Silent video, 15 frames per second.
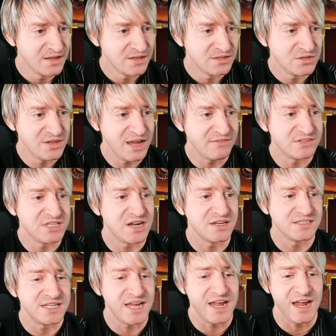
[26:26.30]
Do they have
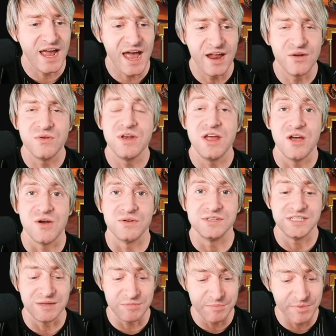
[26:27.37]
Dante? I don't know.
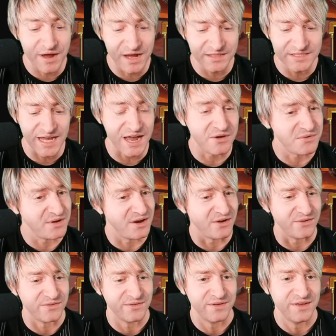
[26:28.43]
Demon Pots? I don't know.